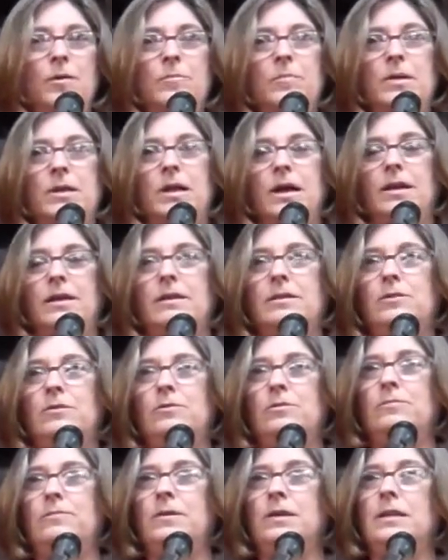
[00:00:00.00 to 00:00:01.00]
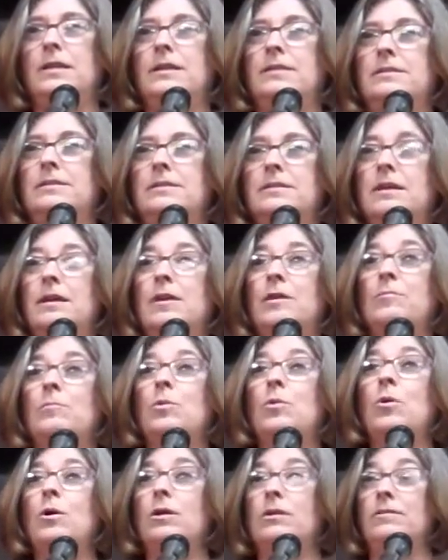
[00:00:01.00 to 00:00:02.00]
But I do feel it's
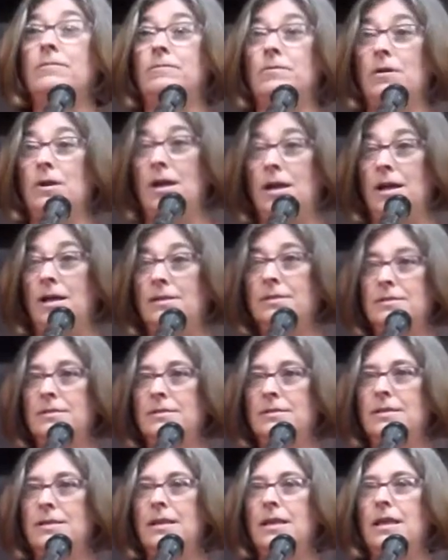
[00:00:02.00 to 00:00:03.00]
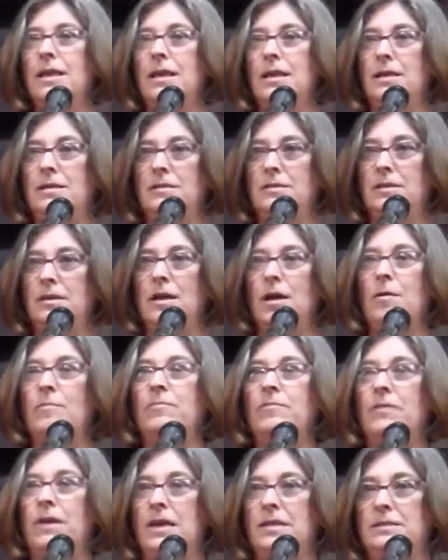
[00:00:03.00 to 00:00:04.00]
important for us to come
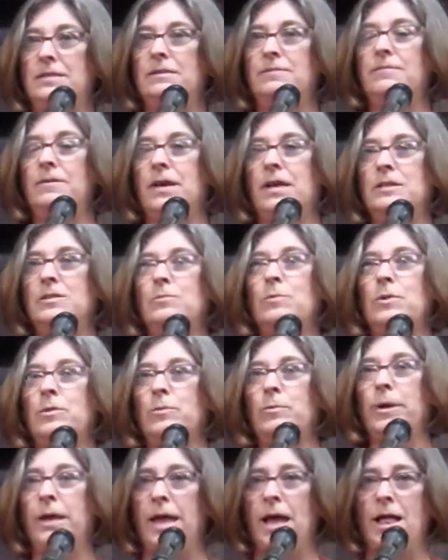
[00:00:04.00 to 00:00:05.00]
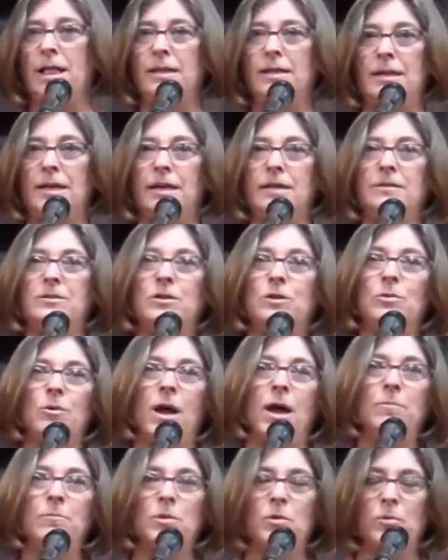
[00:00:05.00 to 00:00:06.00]
face to face with reality and to
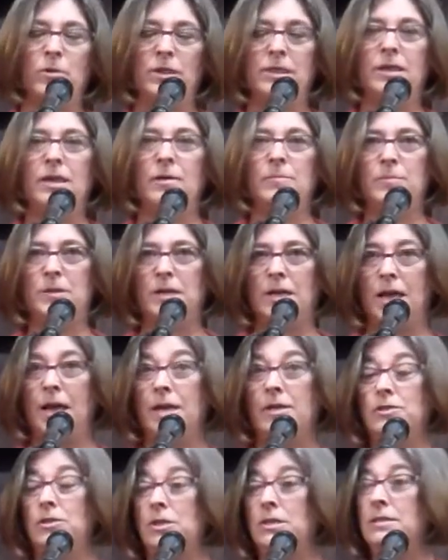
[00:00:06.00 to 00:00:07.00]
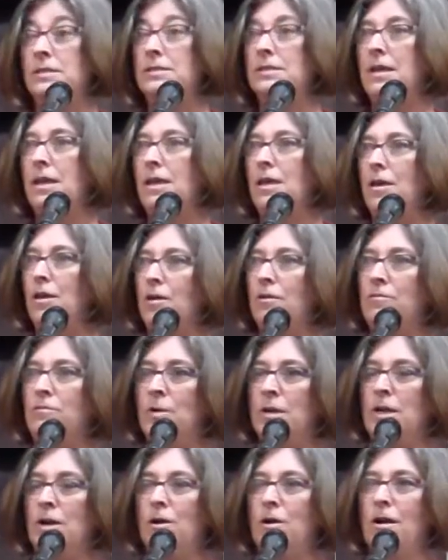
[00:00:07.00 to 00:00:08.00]
grapple with the implications of
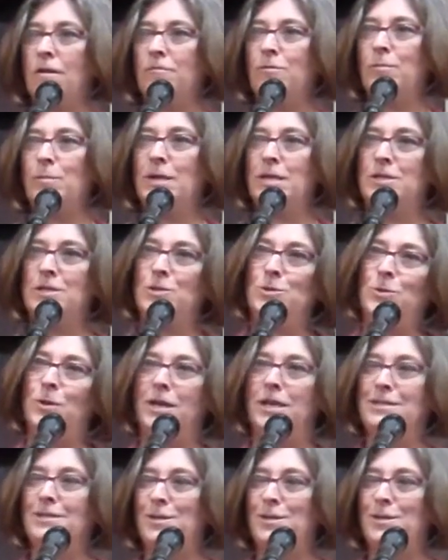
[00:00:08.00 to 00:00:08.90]
what our government is doing.